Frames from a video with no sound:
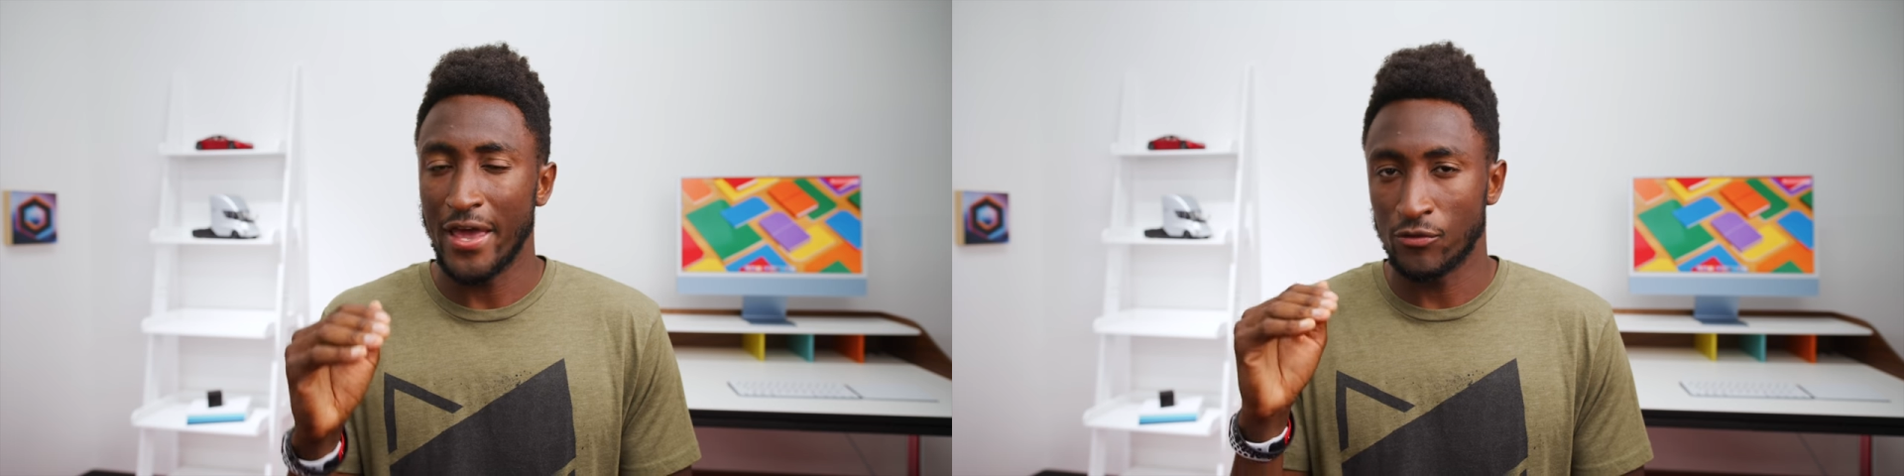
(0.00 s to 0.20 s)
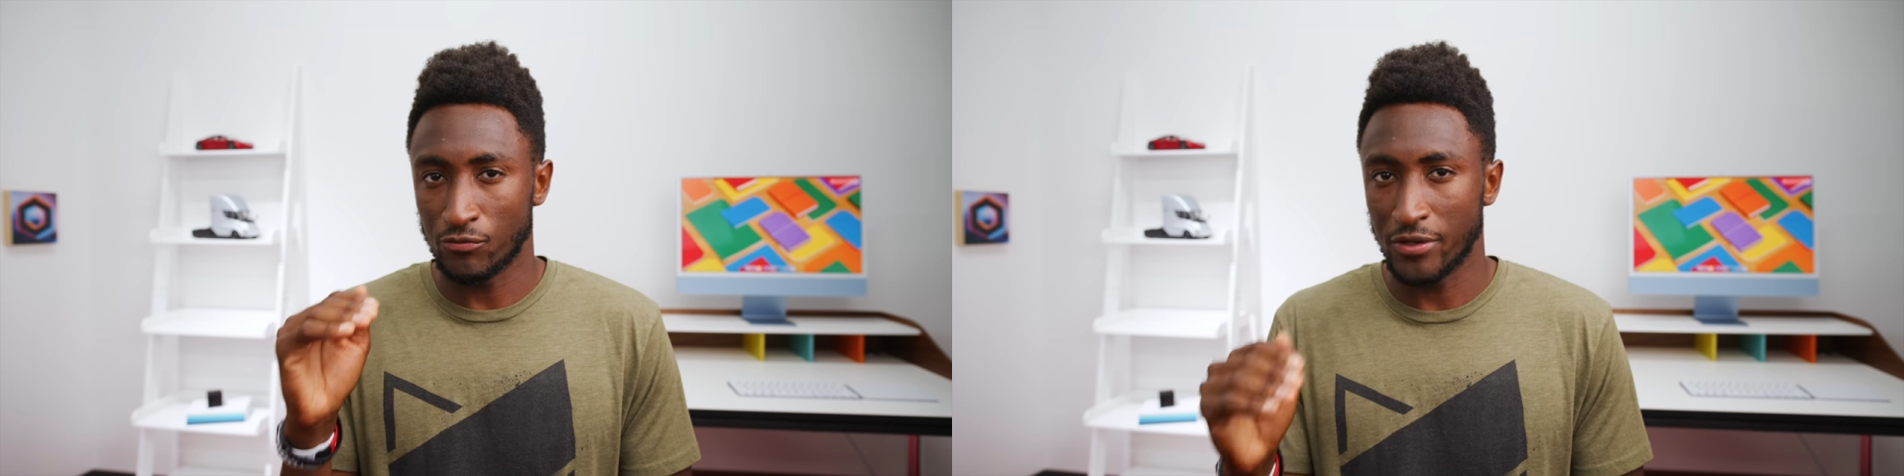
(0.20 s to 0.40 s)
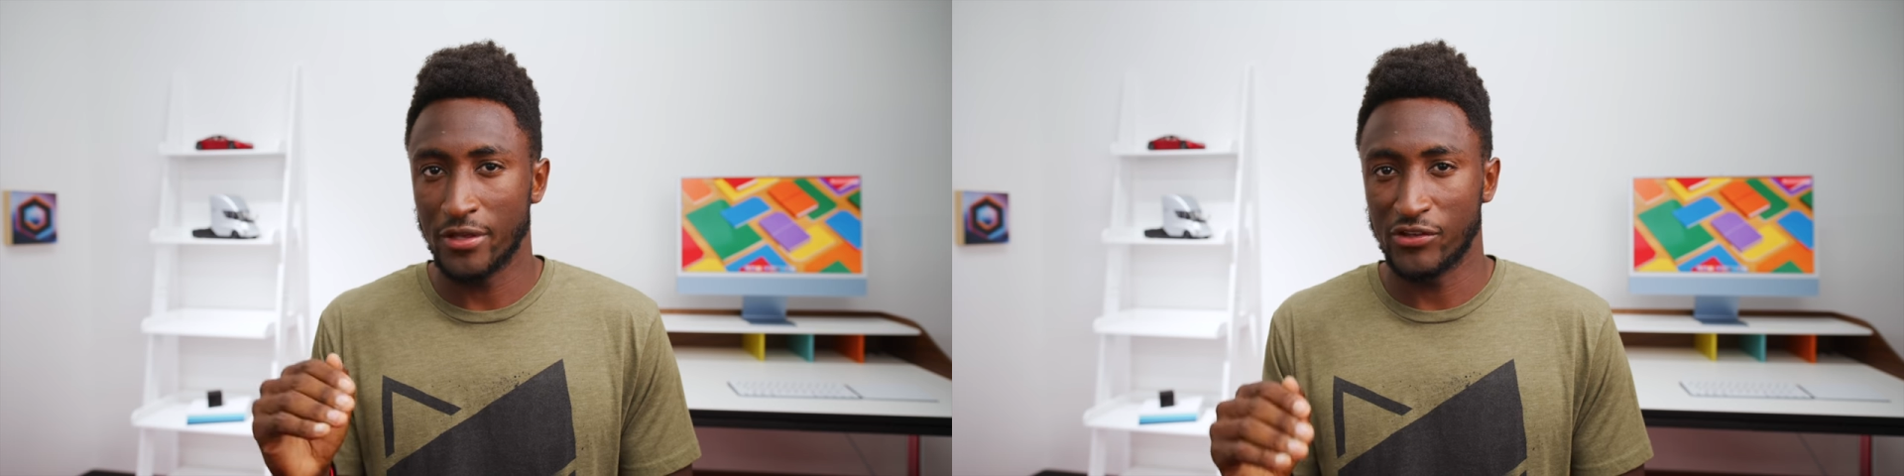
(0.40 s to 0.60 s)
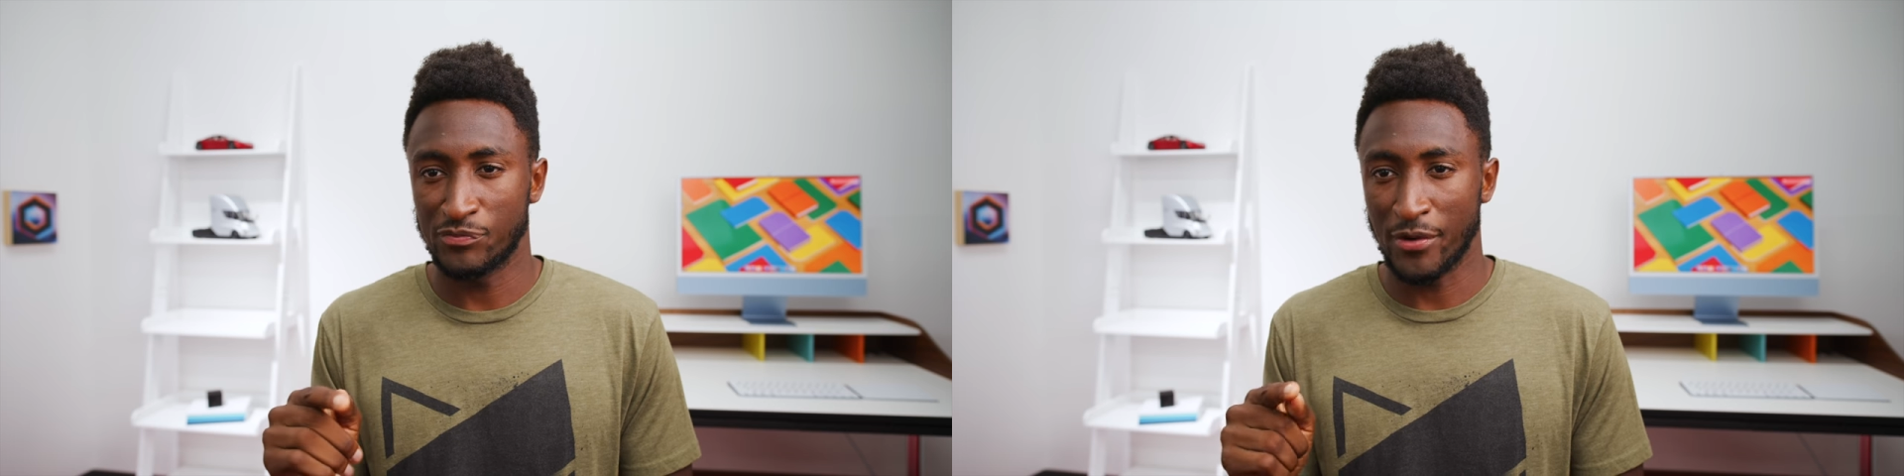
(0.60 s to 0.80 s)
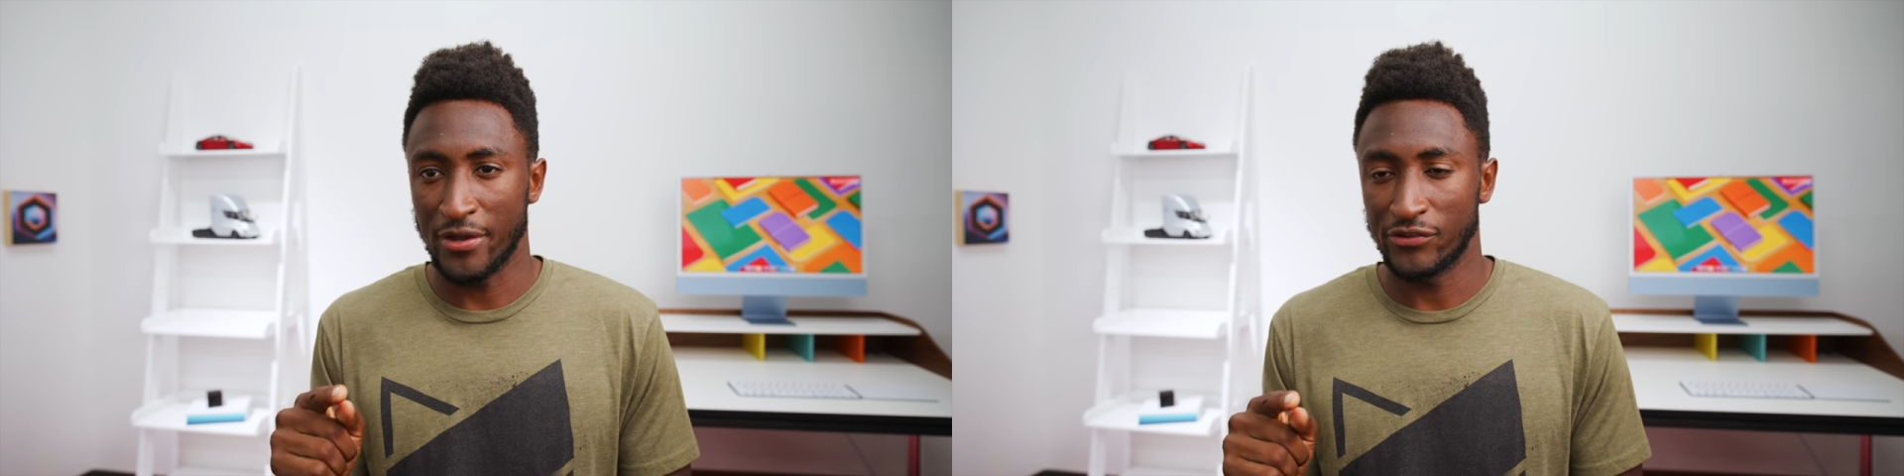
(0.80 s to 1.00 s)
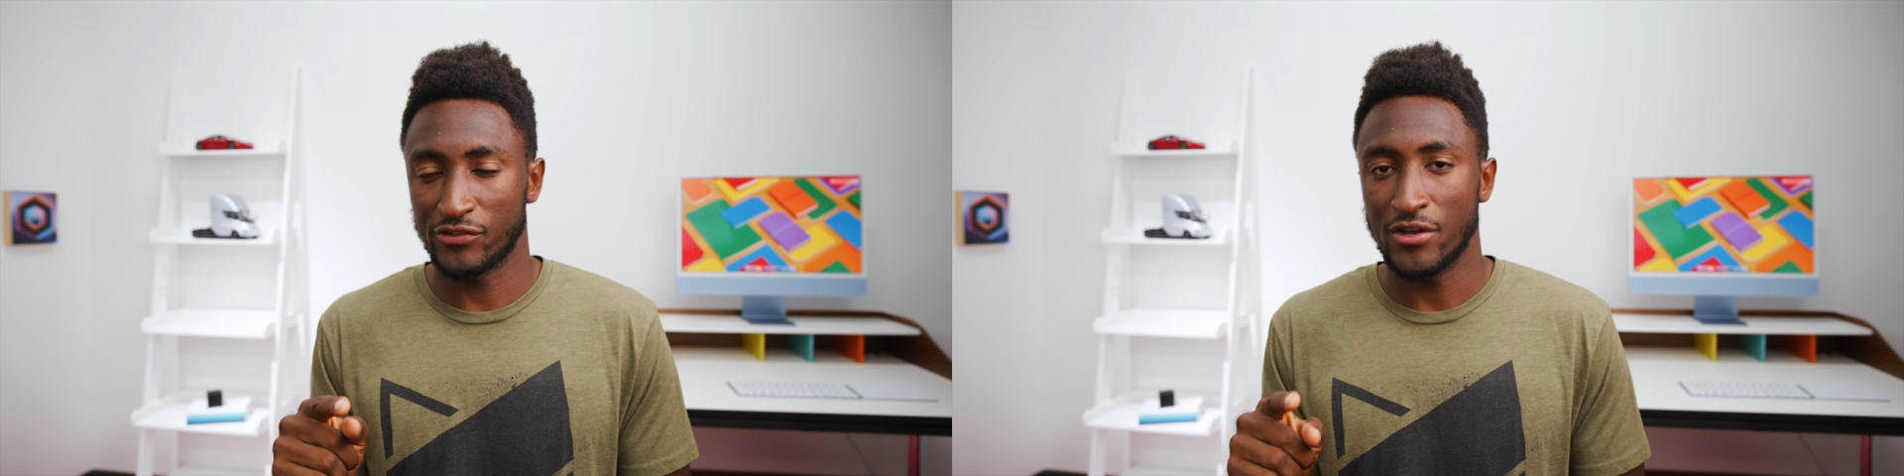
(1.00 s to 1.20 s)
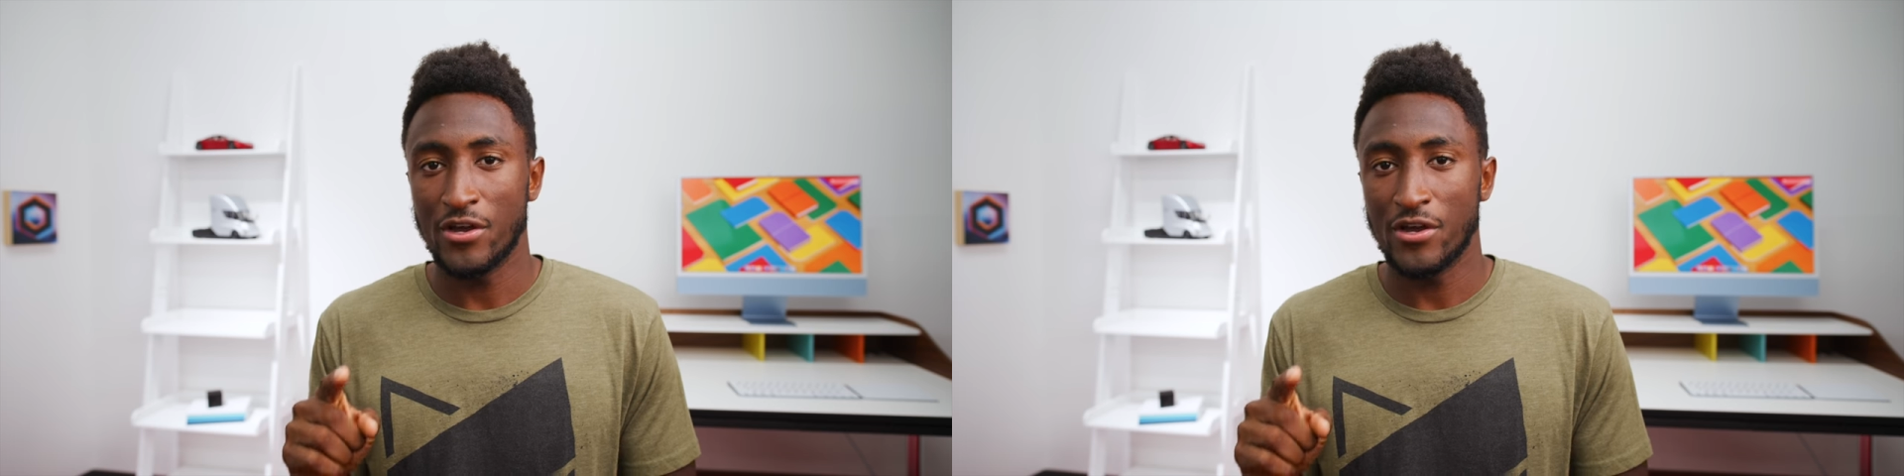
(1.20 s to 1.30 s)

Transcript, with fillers: and really experienced